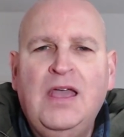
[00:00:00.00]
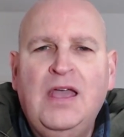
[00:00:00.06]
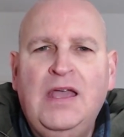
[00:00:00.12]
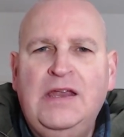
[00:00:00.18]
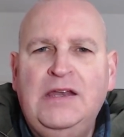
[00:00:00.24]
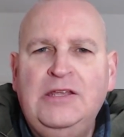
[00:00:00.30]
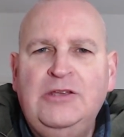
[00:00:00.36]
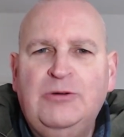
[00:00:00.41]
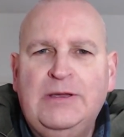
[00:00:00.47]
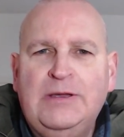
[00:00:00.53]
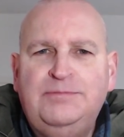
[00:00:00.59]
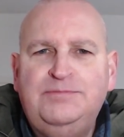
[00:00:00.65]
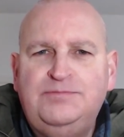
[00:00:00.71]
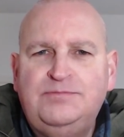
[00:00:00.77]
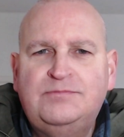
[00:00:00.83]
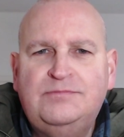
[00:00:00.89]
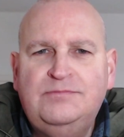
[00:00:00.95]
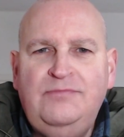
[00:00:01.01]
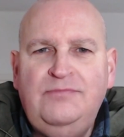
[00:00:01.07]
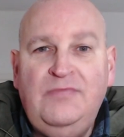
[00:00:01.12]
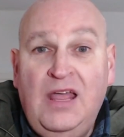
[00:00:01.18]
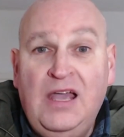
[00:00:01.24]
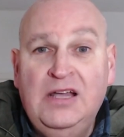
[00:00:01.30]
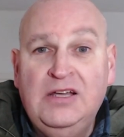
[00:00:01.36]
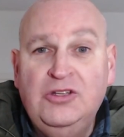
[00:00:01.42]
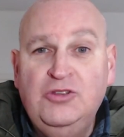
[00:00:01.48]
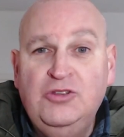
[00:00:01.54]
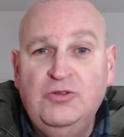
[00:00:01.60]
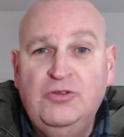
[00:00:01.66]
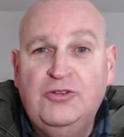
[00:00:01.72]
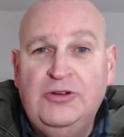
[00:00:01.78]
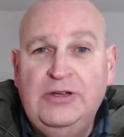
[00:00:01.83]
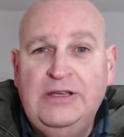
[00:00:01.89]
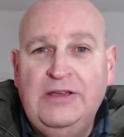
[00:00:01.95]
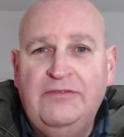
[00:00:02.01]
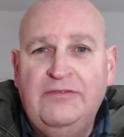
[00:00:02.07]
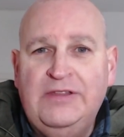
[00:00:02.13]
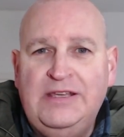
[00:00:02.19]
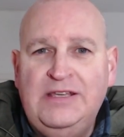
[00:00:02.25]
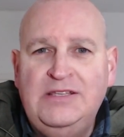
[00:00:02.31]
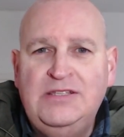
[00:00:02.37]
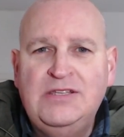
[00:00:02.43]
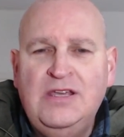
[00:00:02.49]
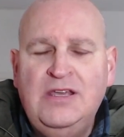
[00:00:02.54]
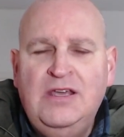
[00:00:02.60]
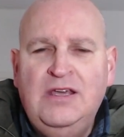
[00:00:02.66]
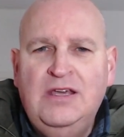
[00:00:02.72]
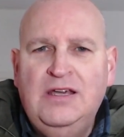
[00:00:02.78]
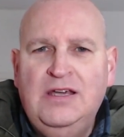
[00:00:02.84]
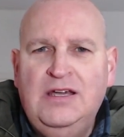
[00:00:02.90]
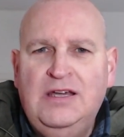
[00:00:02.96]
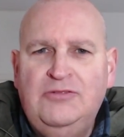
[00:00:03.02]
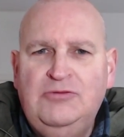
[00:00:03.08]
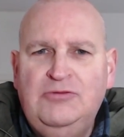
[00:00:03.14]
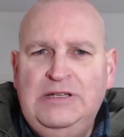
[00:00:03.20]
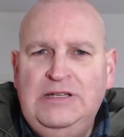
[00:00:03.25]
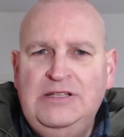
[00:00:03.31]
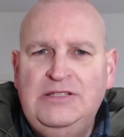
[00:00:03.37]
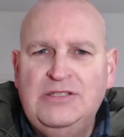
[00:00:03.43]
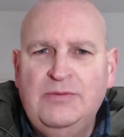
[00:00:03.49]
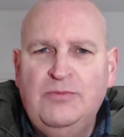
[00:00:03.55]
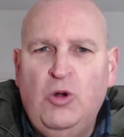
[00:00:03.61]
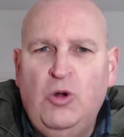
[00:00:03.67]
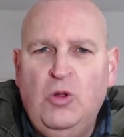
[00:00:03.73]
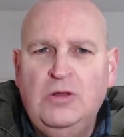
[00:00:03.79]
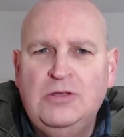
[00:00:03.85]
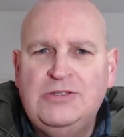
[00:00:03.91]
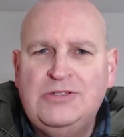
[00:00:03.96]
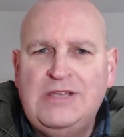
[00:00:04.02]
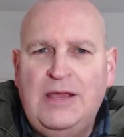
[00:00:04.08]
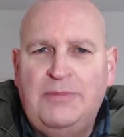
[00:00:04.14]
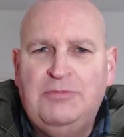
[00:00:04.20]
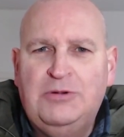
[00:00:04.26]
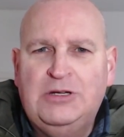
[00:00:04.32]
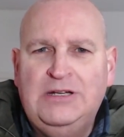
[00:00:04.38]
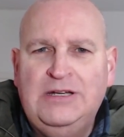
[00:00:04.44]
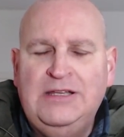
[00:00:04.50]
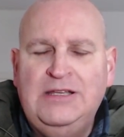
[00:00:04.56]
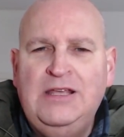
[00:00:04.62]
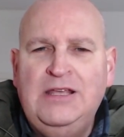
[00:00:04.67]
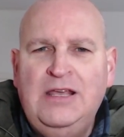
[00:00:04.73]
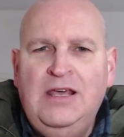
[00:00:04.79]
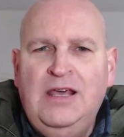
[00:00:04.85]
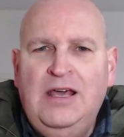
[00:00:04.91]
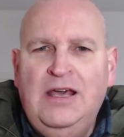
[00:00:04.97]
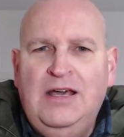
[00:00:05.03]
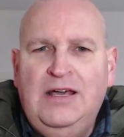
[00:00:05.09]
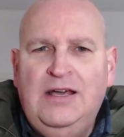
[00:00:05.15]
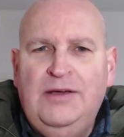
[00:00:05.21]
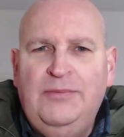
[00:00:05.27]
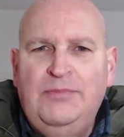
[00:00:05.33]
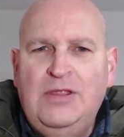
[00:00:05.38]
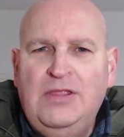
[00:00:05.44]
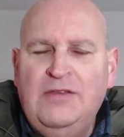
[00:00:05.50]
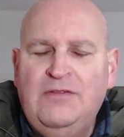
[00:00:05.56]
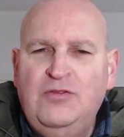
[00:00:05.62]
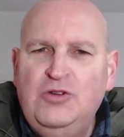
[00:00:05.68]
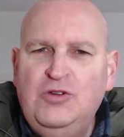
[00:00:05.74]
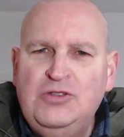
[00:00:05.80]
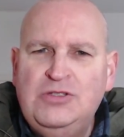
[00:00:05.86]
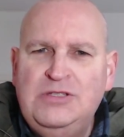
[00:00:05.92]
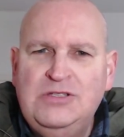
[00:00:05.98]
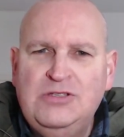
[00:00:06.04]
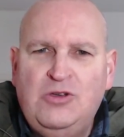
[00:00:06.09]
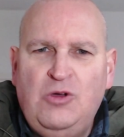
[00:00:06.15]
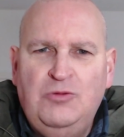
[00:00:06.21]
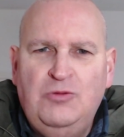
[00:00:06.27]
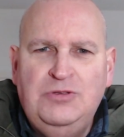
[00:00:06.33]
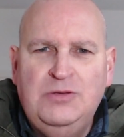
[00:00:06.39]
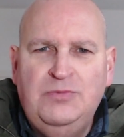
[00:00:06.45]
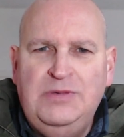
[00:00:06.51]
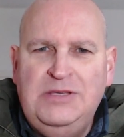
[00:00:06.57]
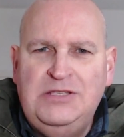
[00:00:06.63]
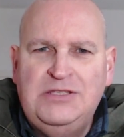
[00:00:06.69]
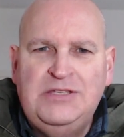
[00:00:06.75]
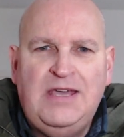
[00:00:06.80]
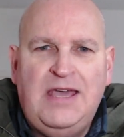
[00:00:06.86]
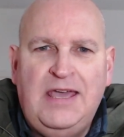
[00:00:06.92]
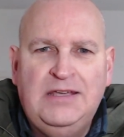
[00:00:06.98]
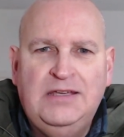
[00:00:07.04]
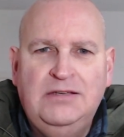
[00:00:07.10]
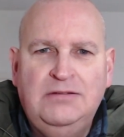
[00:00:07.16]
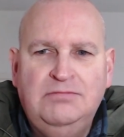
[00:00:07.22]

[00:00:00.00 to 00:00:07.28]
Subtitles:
Anyway, I'm going to do three of these and release them all separately. The first is going to be tech.